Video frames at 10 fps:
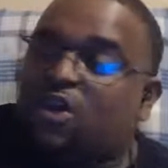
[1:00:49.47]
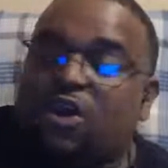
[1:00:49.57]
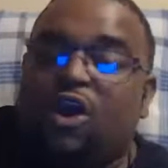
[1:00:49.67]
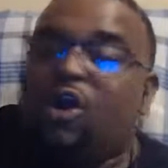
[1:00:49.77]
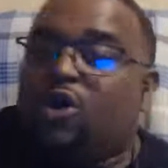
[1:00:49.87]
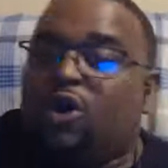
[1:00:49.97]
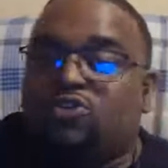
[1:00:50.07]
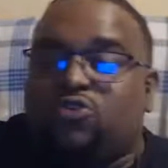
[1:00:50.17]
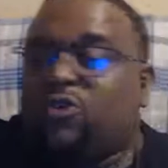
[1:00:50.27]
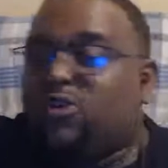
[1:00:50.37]
Or on
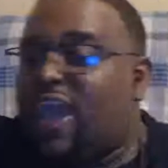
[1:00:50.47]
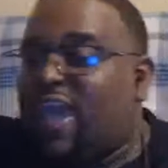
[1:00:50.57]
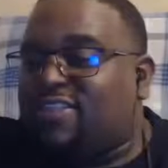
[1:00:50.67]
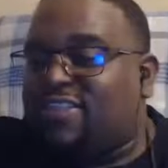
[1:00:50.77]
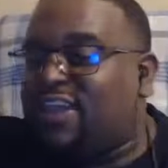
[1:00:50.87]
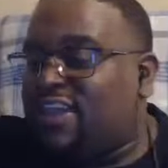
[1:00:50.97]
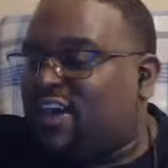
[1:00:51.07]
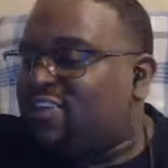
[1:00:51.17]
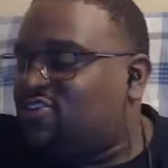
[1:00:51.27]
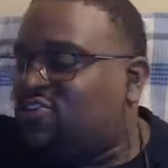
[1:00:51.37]
Twitter at
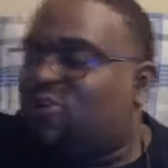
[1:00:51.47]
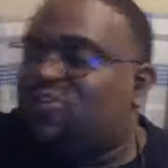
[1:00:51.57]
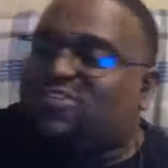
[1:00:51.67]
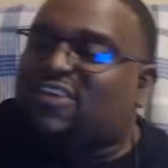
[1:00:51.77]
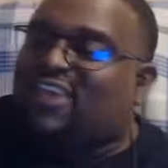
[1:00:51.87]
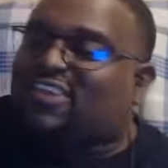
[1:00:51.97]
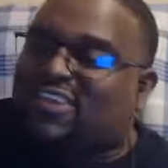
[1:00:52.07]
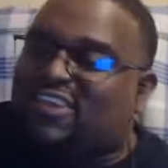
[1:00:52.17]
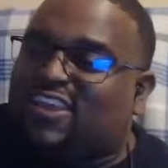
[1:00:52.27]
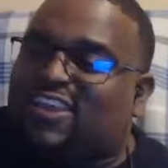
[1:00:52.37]

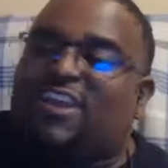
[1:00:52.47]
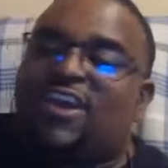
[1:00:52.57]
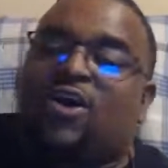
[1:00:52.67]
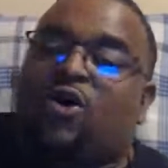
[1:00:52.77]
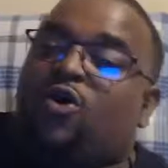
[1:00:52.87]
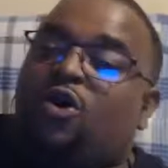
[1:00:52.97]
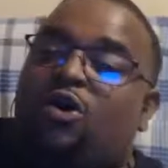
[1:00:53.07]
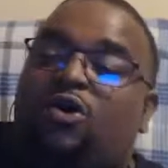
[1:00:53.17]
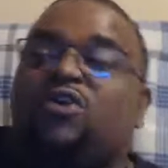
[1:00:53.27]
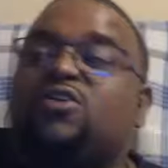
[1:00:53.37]
D_ZADD, or
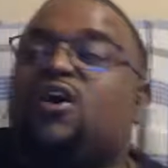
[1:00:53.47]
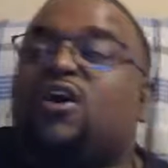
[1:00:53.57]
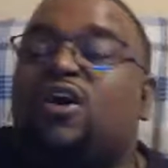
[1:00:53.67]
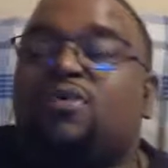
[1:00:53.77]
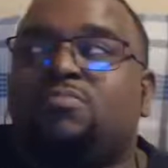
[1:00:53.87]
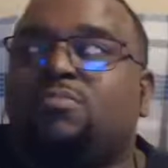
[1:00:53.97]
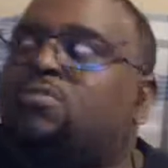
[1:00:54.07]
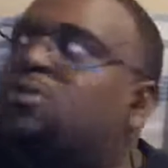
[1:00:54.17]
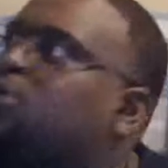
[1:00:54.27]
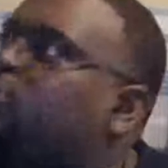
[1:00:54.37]
on
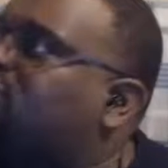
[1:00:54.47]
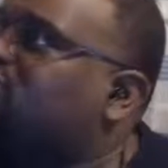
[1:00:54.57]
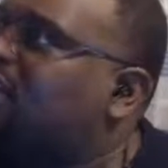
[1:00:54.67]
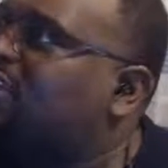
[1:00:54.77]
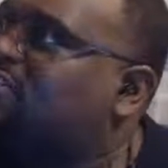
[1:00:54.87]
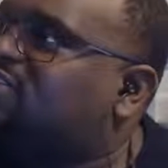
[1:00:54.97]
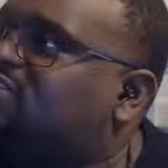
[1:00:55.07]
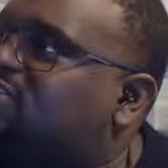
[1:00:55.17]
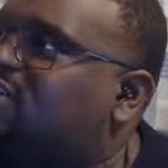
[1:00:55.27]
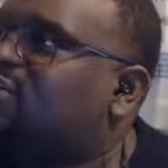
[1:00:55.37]
what's that?
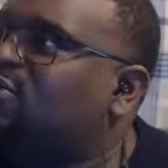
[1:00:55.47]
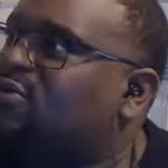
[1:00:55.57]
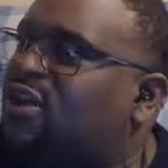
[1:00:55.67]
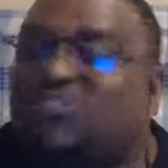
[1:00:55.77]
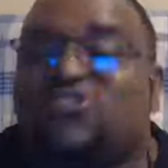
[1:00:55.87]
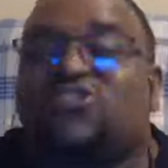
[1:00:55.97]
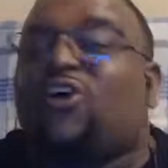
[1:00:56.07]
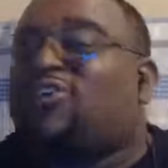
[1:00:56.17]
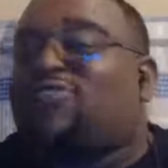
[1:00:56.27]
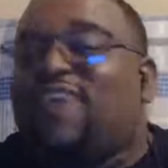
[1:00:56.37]

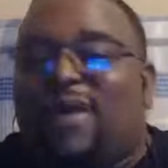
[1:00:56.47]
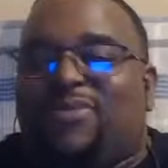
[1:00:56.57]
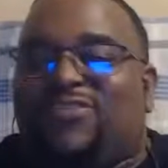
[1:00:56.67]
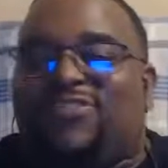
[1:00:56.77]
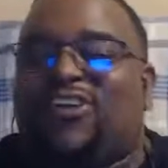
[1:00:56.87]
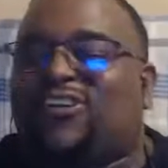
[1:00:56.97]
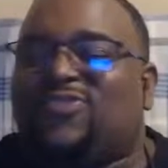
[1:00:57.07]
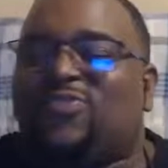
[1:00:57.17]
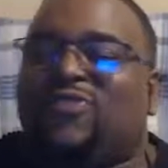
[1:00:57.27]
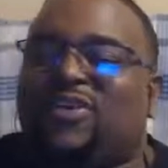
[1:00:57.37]
Stardust app, Stardust
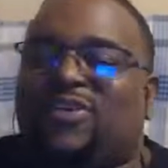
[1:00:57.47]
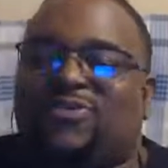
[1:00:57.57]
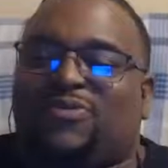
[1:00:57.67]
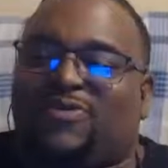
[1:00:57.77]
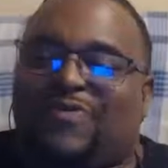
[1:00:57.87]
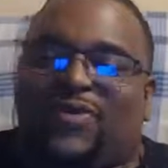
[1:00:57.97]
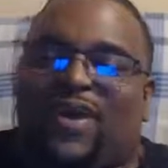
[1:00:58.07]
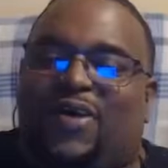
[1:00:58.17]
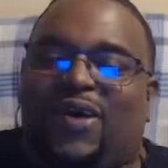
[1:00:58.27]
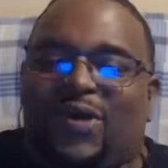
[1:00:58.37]
movie review
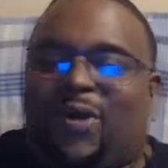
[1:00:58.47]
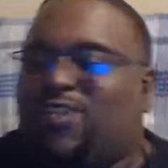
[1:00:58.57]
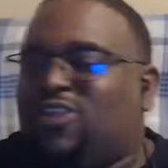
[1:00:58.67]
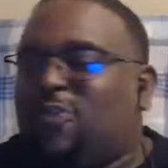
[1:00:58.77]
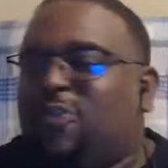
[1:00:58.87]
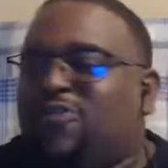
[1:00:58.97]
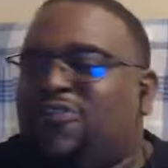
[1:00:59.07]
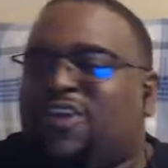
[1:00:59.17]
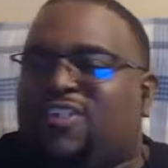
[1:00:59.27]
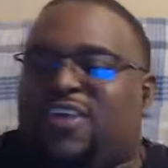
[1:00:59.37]
app. I do
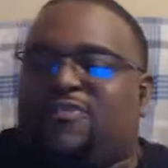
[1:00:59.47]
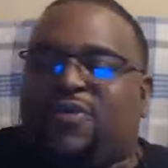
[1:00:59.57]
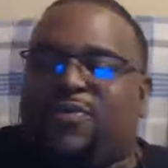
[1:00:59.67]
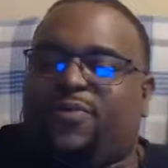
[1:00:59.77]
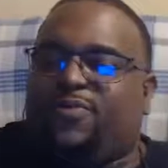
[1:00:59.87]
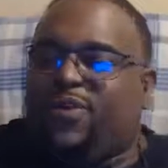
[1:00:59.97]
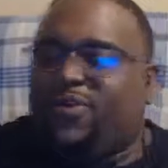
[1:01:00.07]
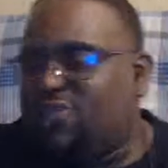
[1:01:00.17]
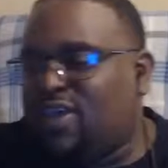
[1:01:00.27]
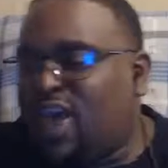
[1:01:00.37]
movie and TV
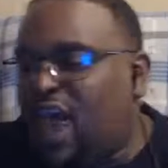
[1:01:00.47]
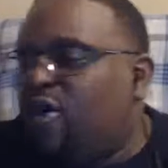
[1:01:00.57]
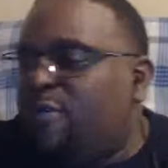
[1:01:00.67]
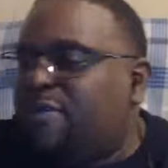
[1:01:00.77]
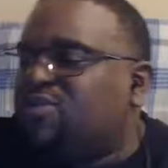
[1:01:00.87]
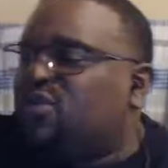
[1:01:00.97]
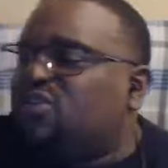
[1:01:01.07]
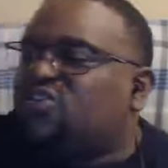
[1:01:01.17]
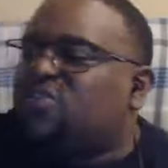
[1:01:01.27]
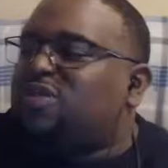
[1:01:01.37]
reviews. I won't be doing
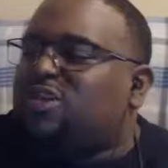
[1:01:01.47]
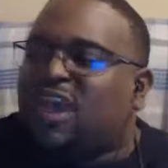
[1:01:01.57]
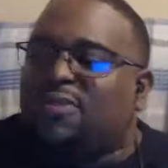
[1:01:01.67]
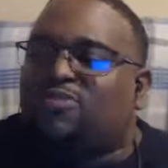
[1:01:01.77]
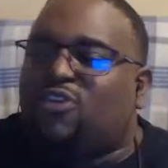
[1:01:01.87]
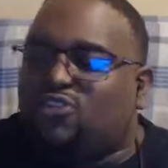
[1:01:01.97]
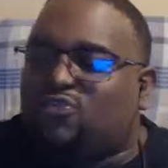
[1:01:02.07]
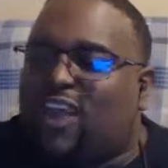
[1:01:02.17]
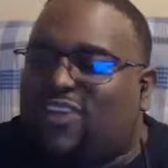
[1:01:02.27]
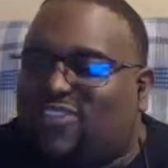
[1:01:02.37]
too many Game of Thrones
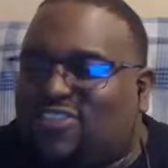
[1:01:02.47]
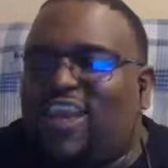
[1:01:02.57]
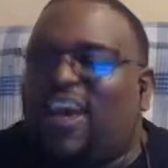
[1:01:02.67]
reactions.